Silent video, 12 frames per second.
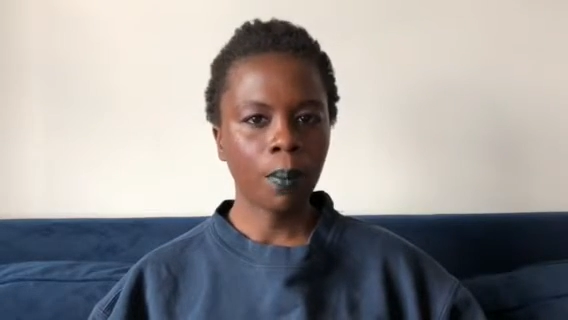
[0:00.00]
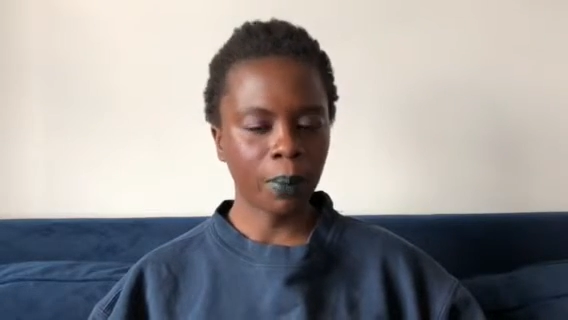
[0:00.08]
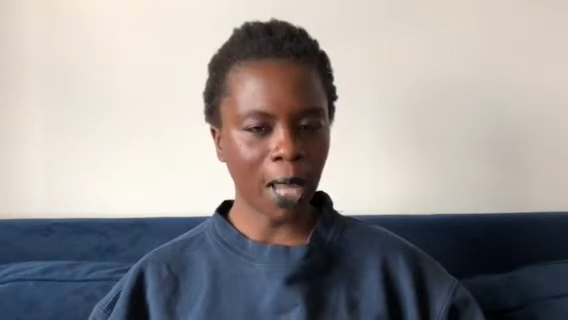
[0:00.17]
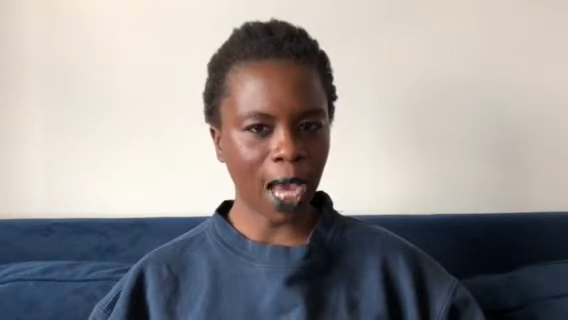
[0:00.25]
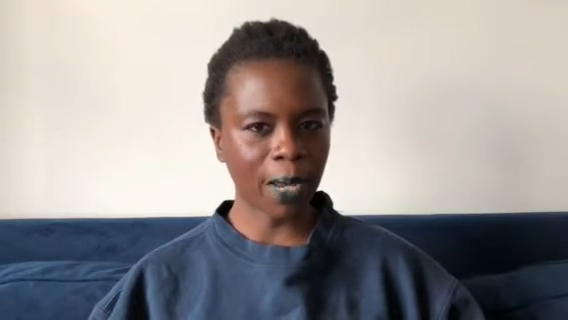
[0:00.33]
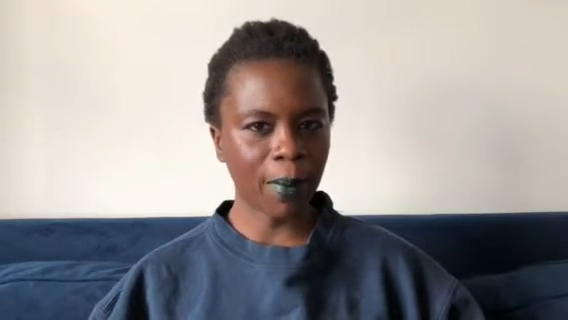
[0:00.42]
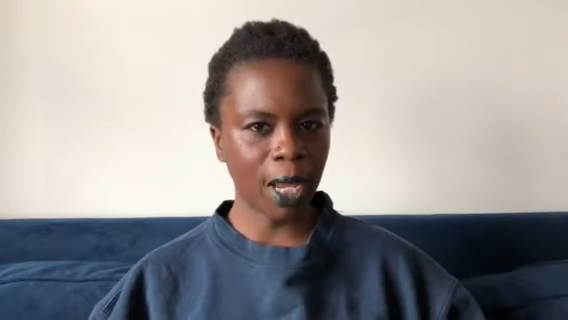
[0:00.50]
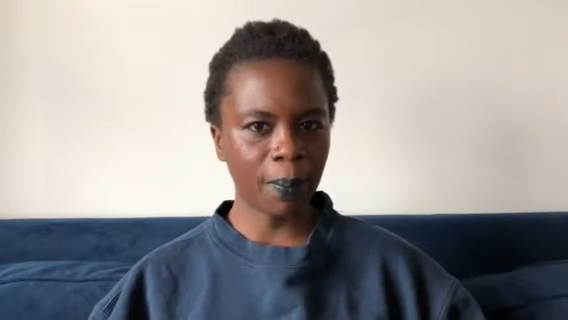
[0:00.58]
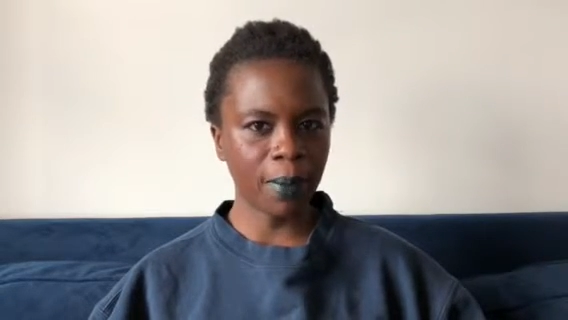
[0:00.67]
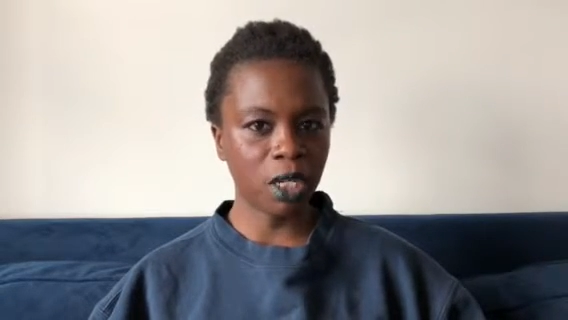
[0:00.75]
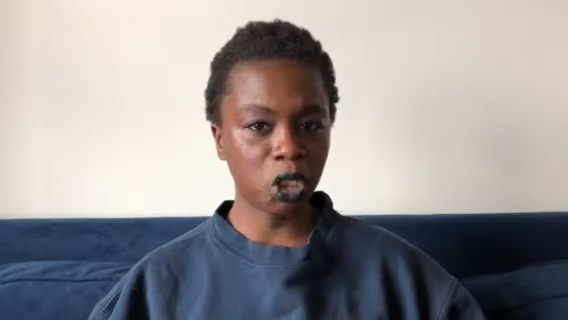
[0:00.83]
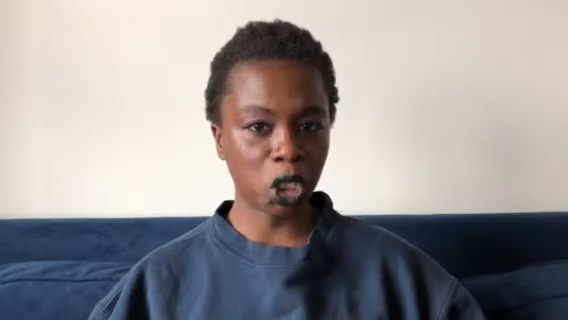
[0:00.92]
Black men
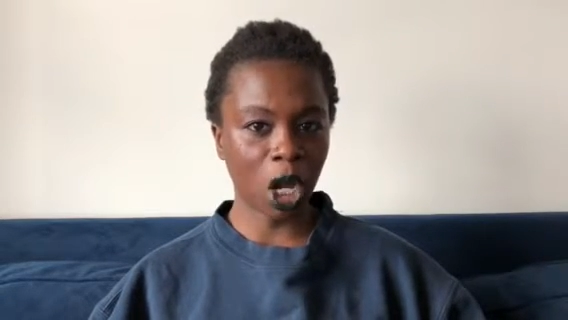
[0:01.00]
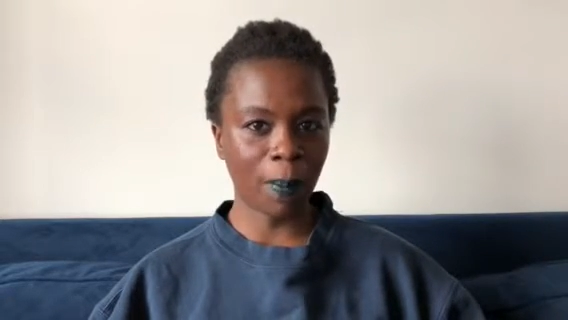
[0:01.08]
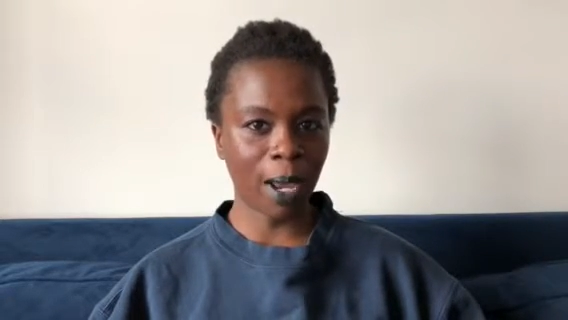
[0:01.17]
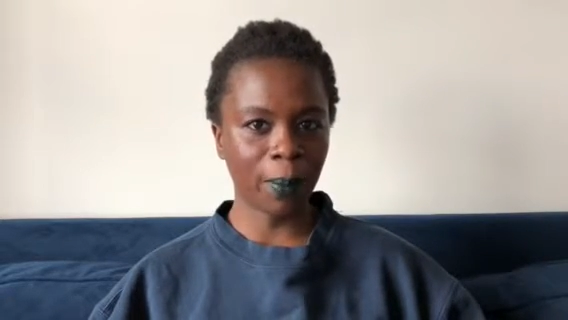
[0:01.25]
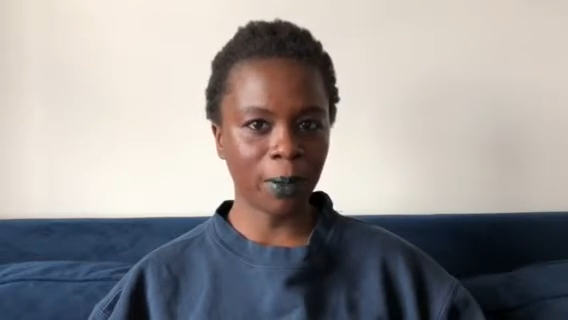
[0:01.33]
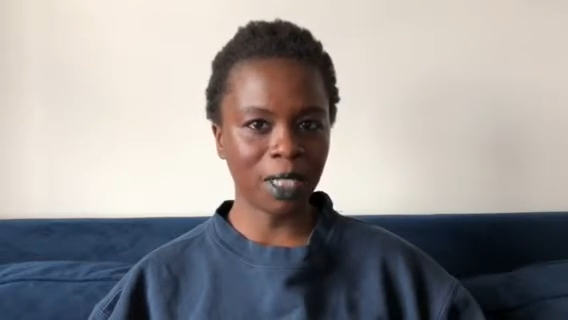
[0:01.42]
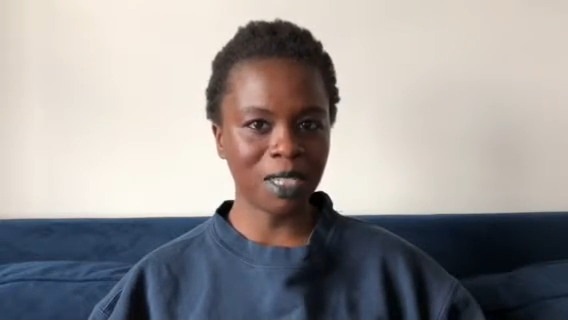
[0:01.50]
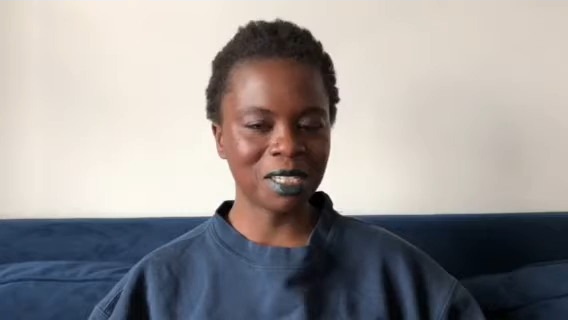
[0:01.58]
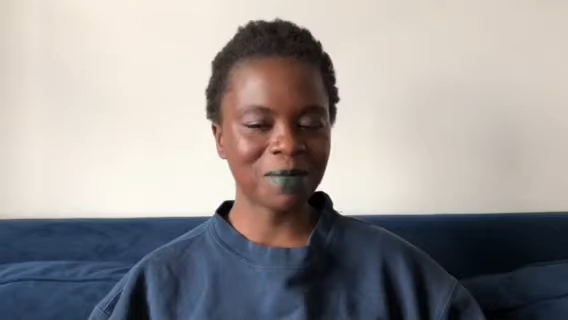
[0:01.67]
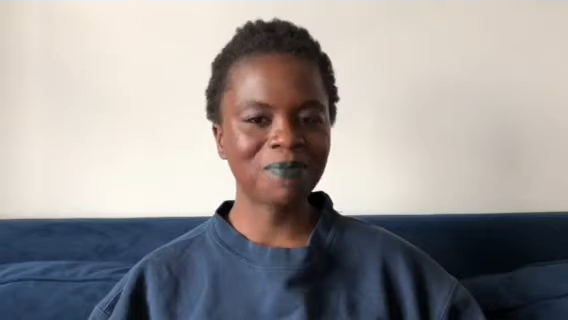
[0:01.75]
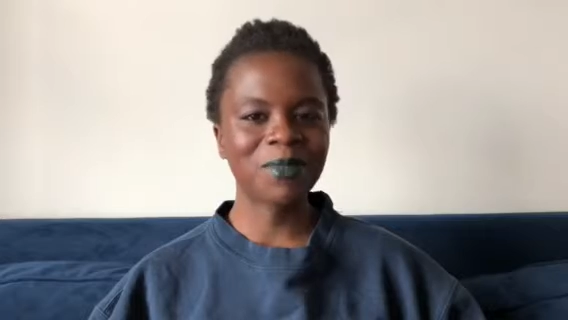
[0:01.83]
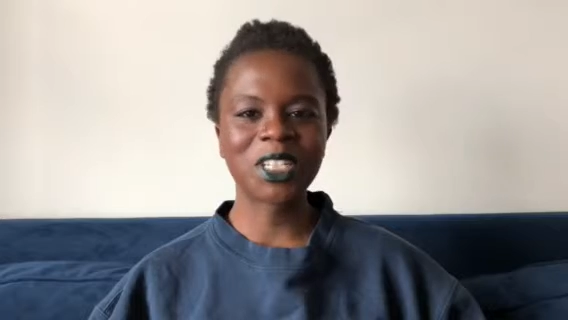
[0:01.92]
being shot by
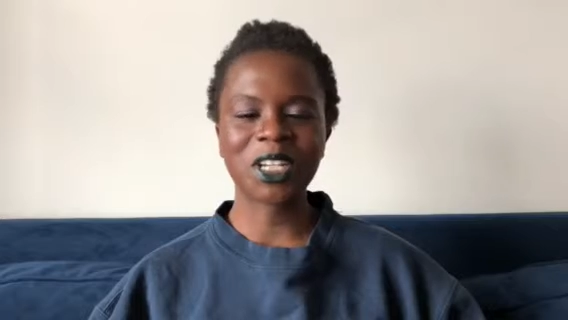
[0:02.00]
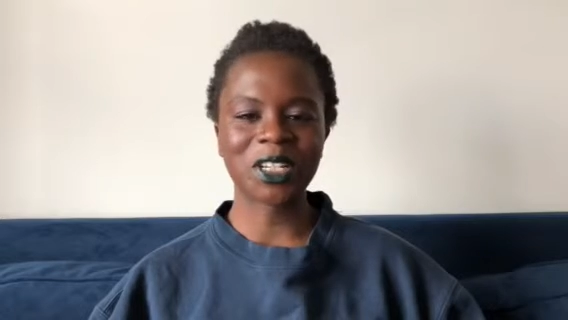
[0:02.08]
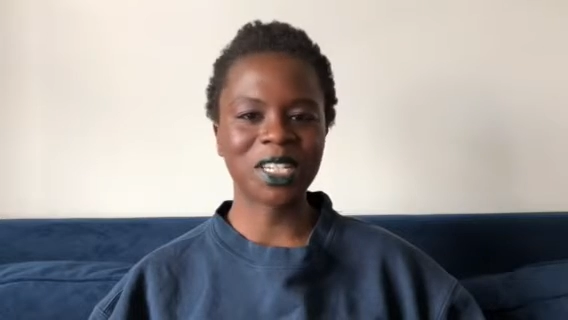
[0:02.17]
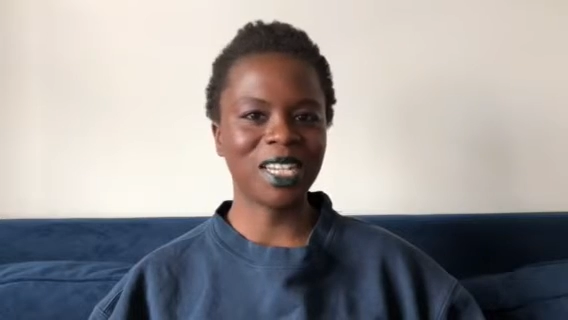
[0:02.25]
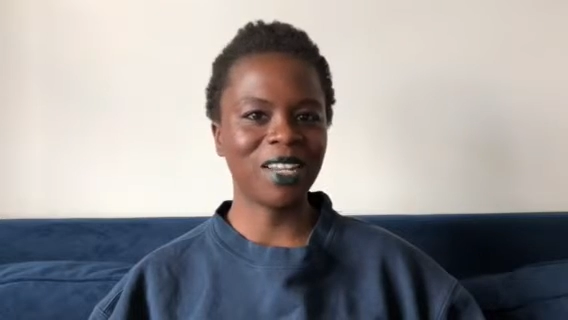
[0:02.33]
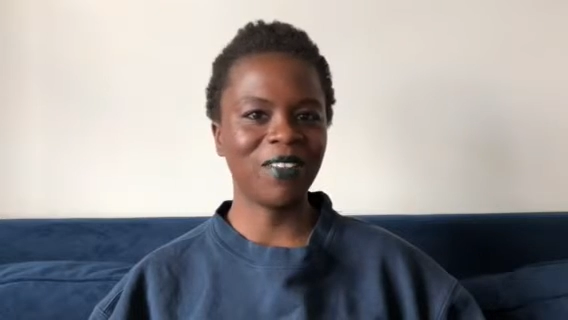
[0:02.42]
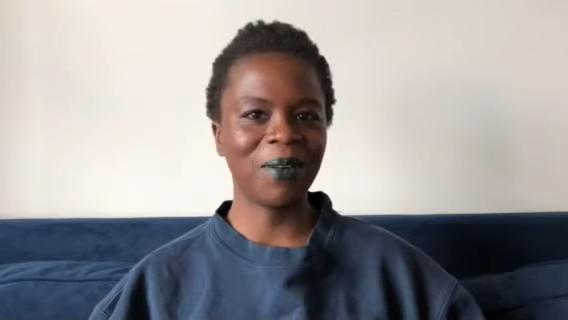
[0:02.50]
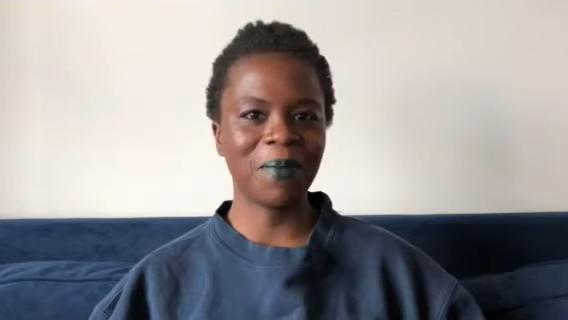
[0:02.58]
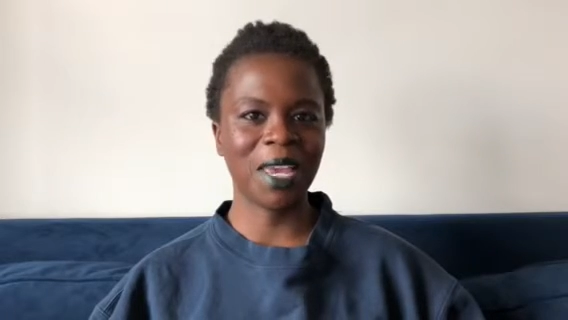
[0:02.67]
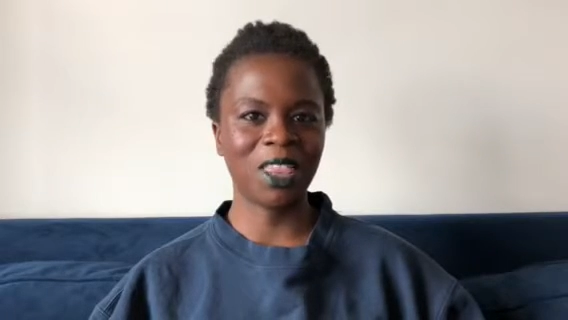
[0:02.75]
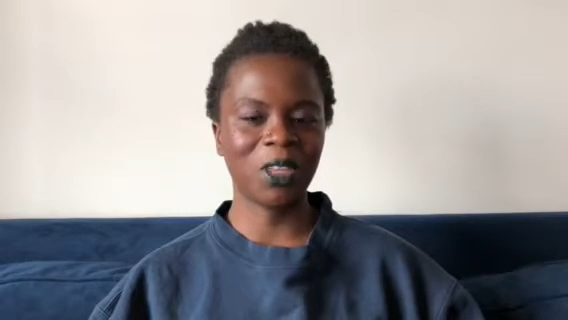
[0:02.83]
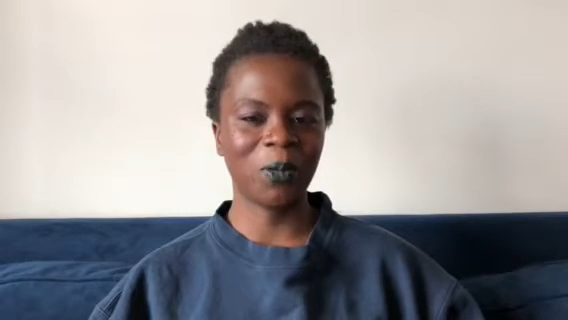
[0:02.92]
police? Doesn't even
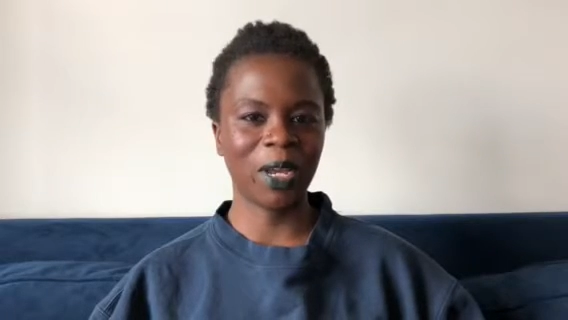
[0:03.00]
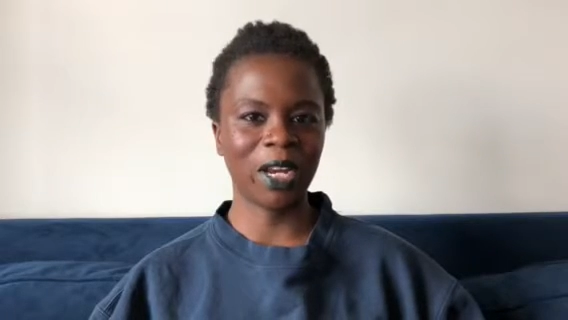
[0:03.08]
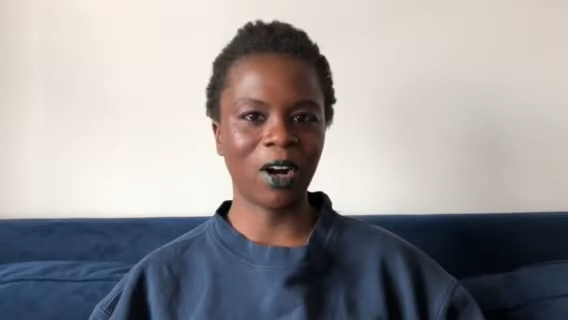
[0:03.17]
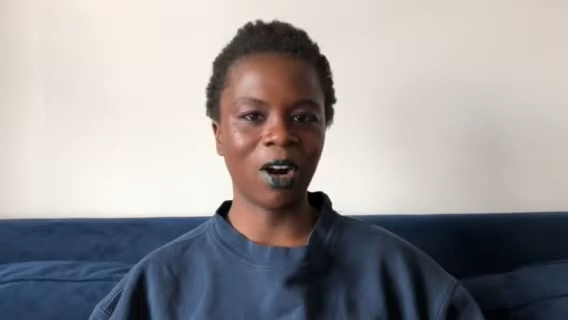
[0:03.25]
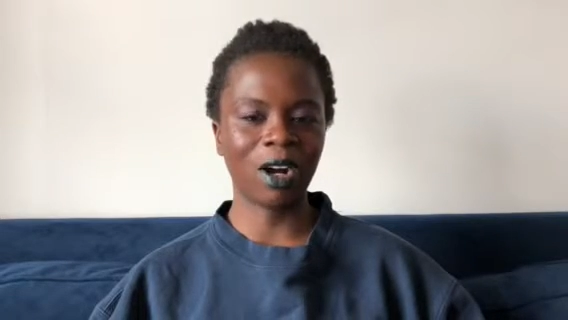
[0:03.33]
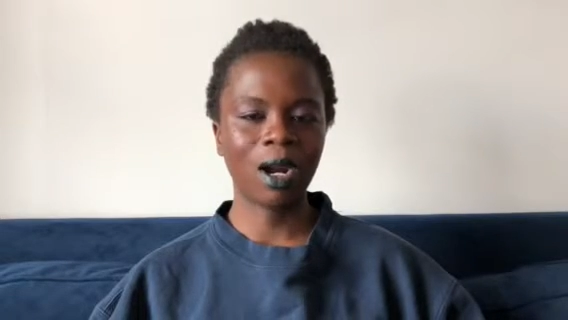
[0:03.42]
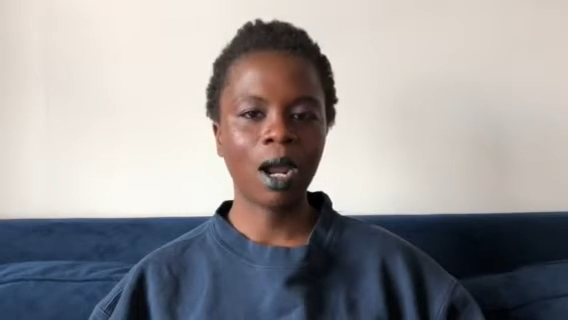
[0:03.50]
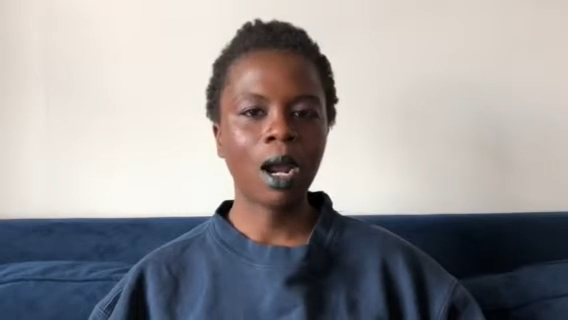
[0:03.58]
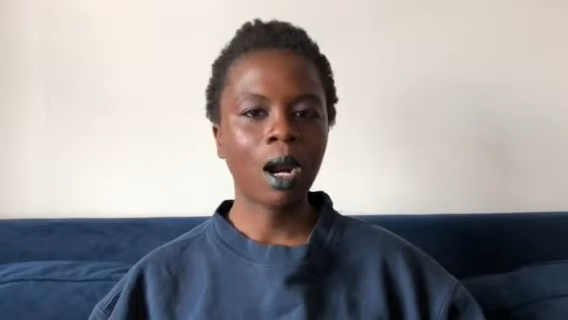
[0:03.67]
make the radar.